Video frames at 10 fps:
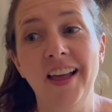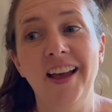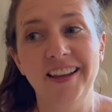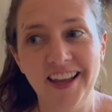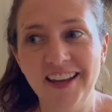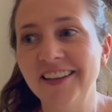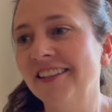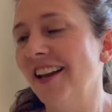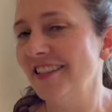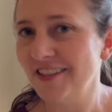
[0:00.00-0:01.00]

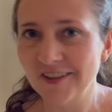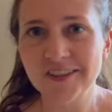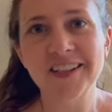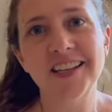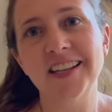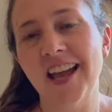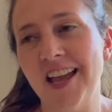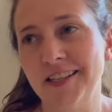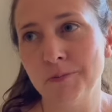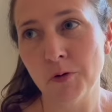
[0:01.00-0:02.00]
Again, I started it
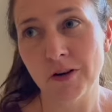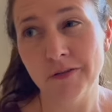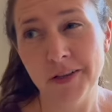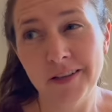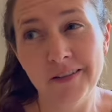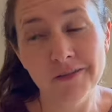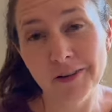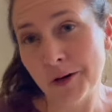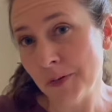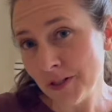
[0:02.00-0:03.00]
as more of an
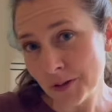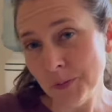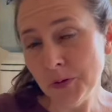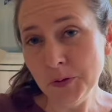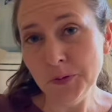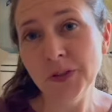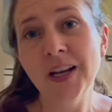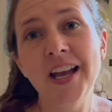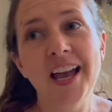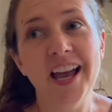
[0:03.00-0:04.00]
environmental move
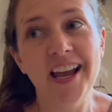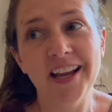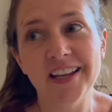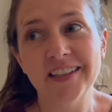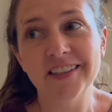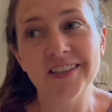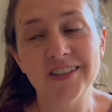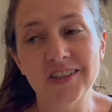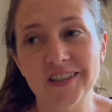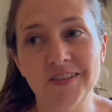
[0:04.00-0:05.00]
and
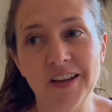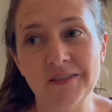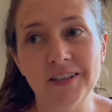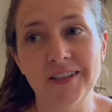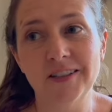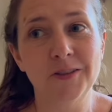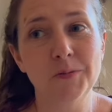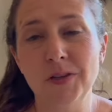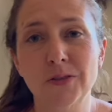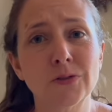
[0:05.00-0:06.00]
just found it to
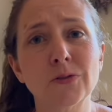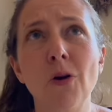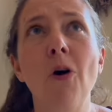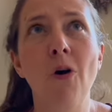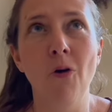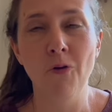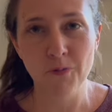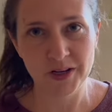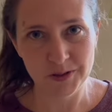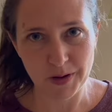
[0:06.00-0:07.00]
be so
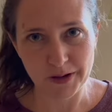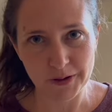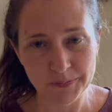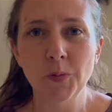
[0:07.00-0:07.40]
much better.